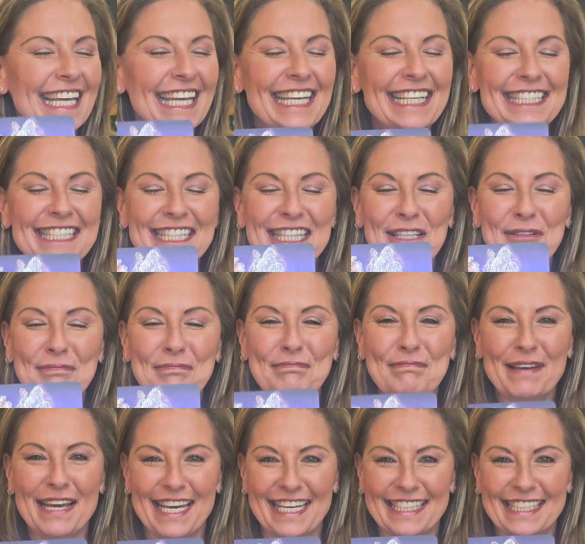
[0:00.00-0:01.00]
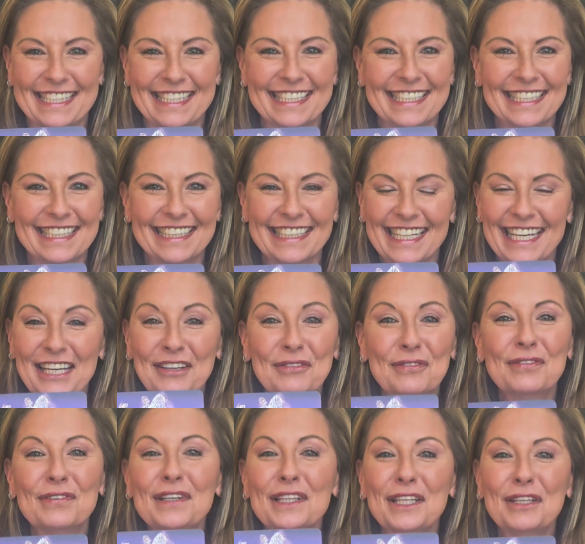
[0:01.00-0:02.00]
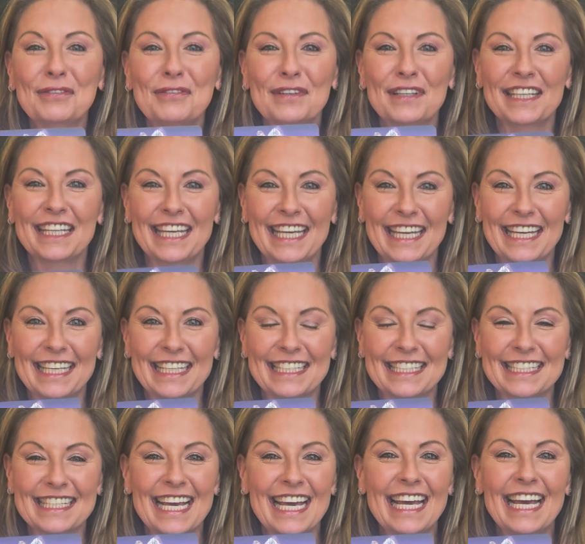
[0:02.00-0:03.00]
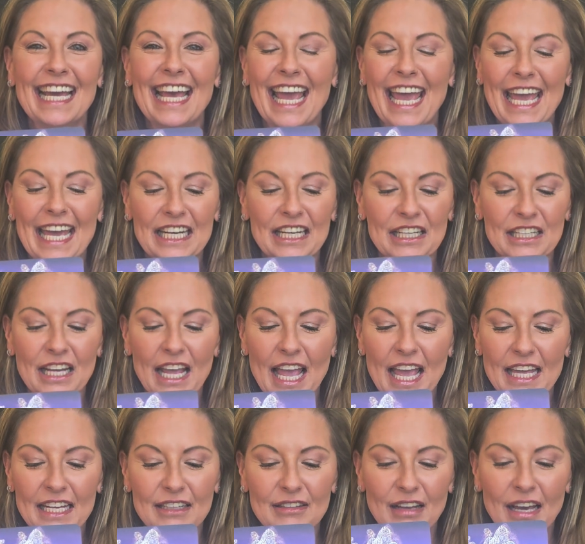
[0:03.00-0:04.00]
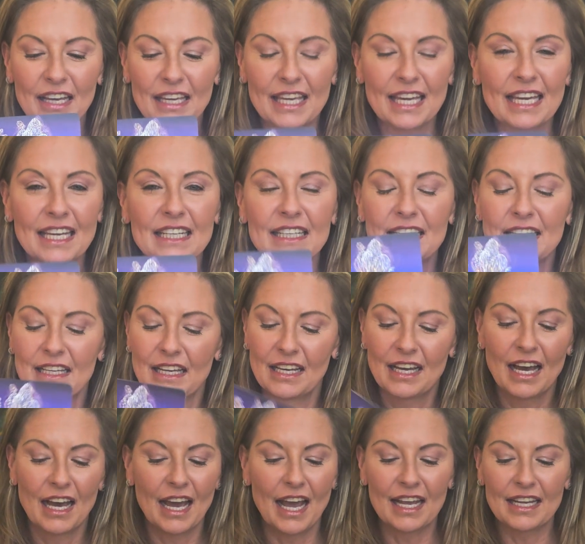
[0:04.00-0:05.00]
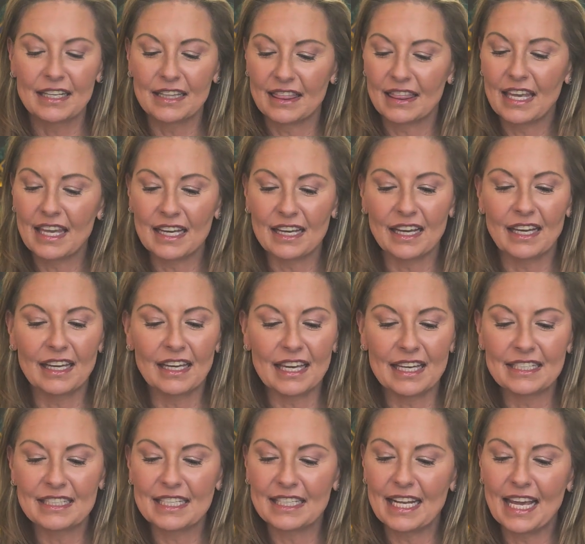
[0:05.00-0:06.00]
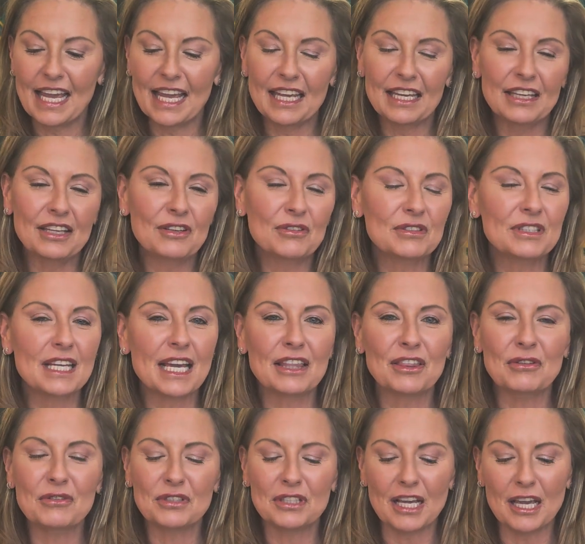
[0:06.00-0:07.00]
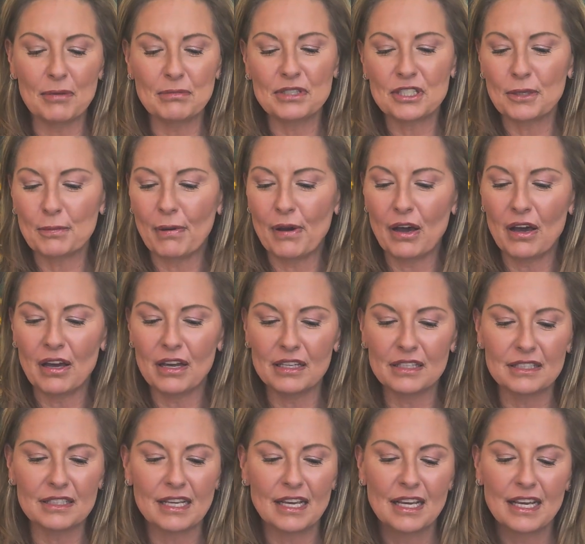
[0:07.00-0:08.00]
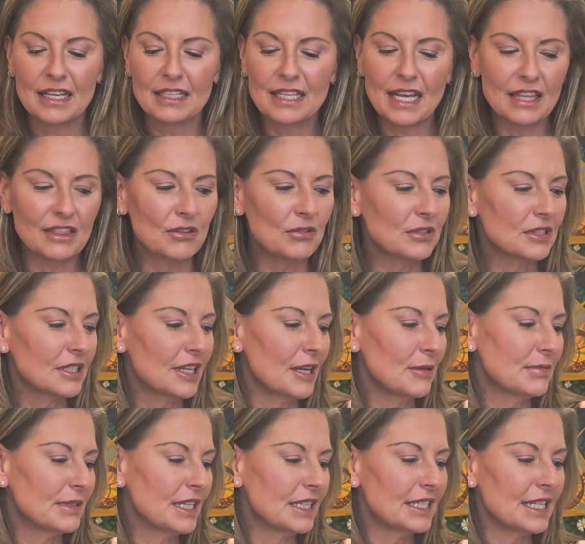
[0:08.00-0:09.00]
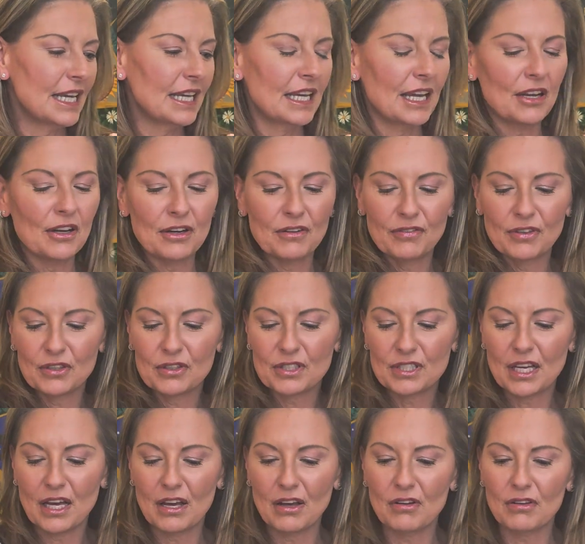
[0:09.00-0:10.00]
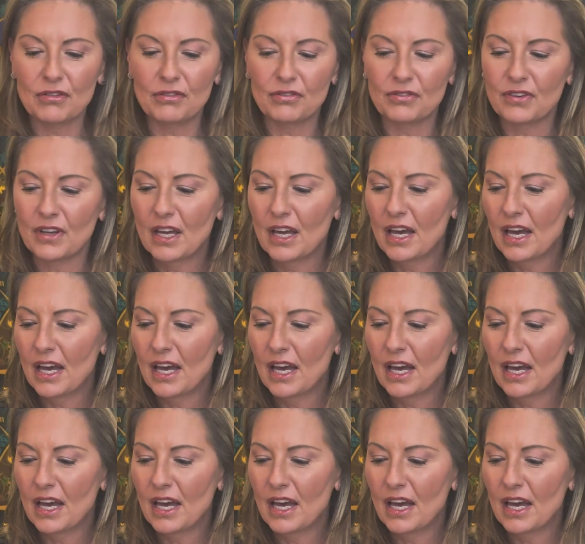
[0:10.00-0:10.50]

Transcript: it's the best. It really, really is. And again, I think again today, take those times to pause, take those times to take care of yourself.